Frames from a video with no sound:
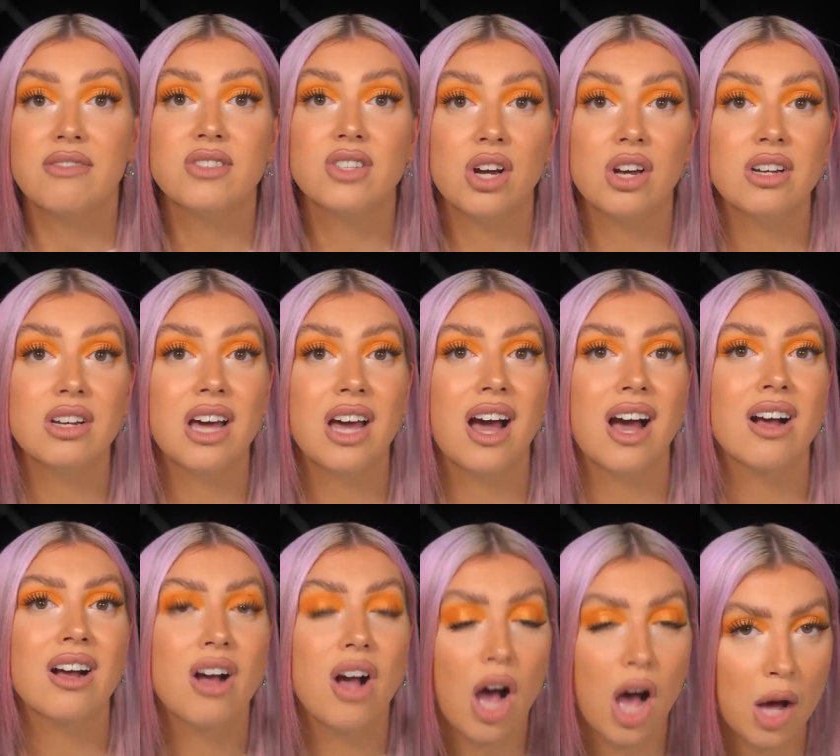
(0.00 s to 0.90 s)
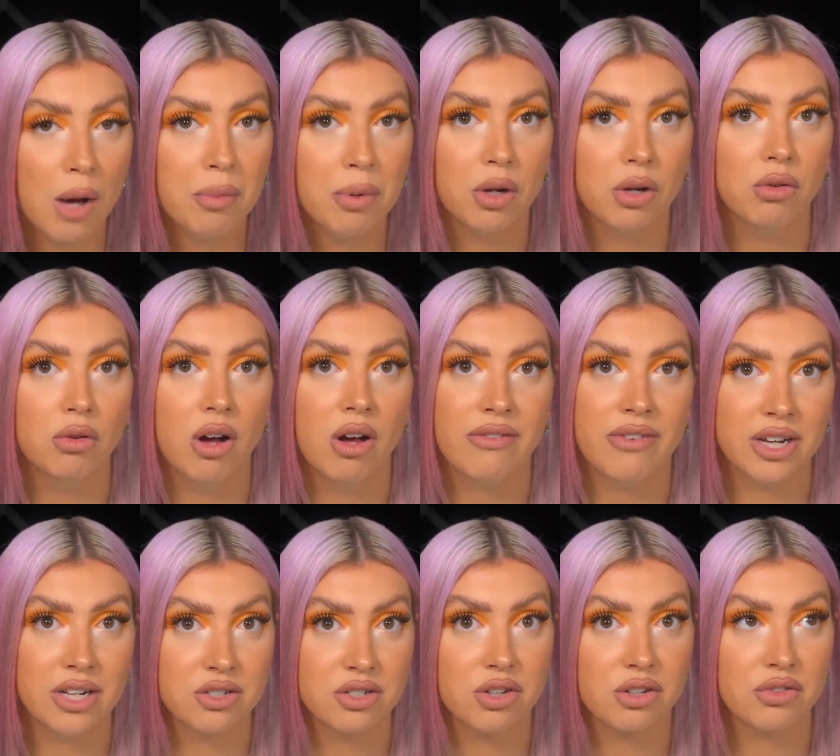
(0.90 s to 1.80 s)
done a couple of
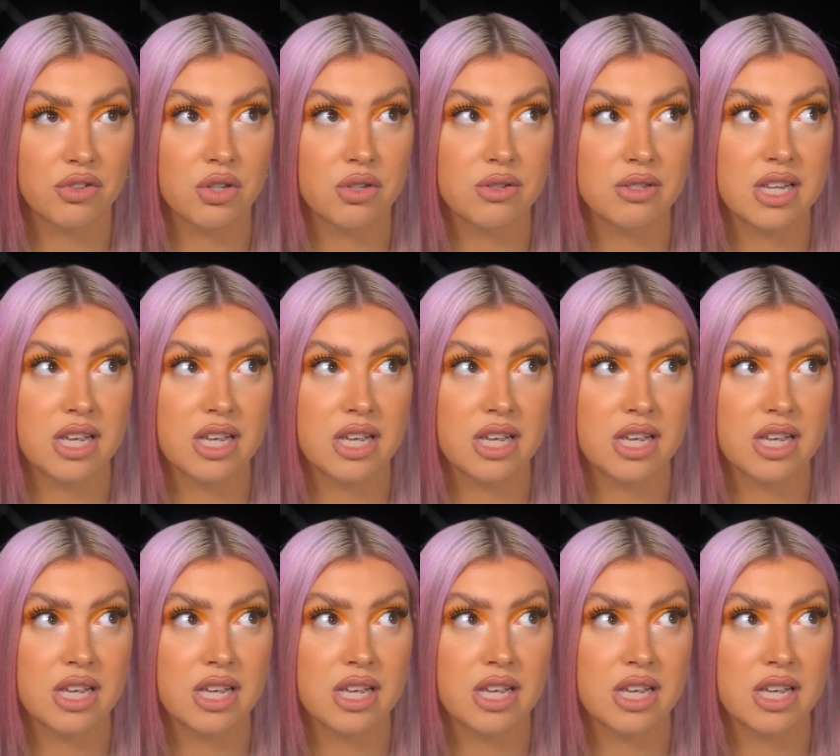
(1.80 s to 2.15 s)
interviews,